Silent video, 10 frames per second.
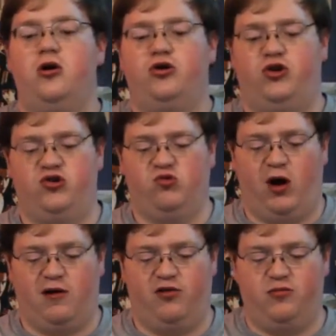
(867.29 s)
choose
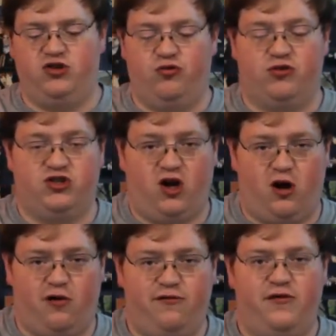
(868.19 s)
one of them to
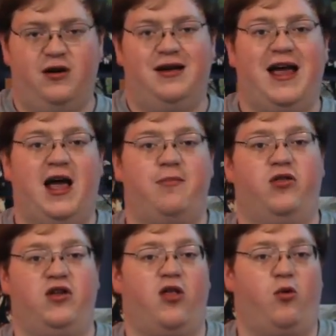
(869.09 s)
resolve, and put
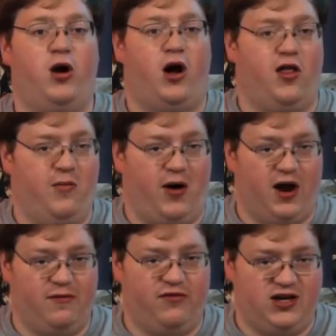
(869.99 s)
the other one on the
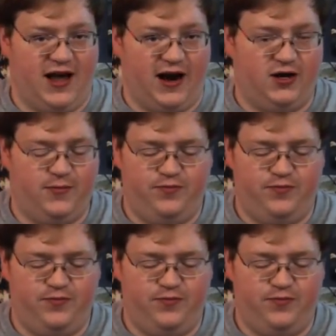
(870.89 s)
bottom of the deck.